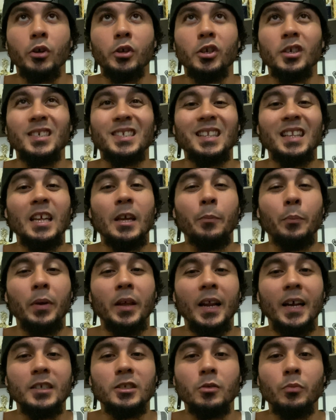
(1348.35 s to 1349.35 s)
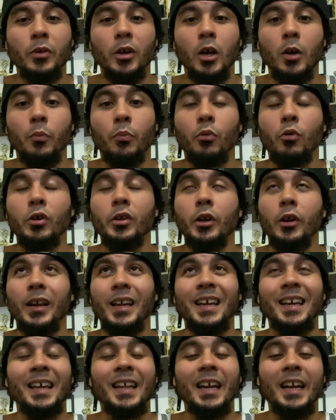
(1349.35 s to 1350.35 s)
Your sleeping has to be on point. Your
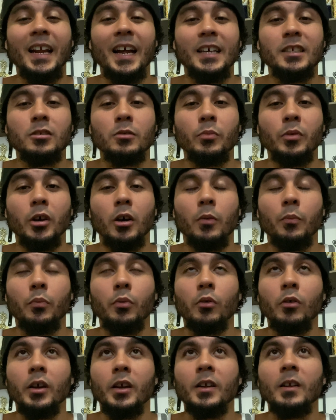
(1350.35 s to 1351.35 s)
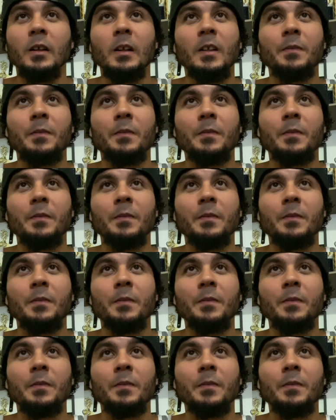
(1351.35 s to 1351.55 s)
eating has to be on point.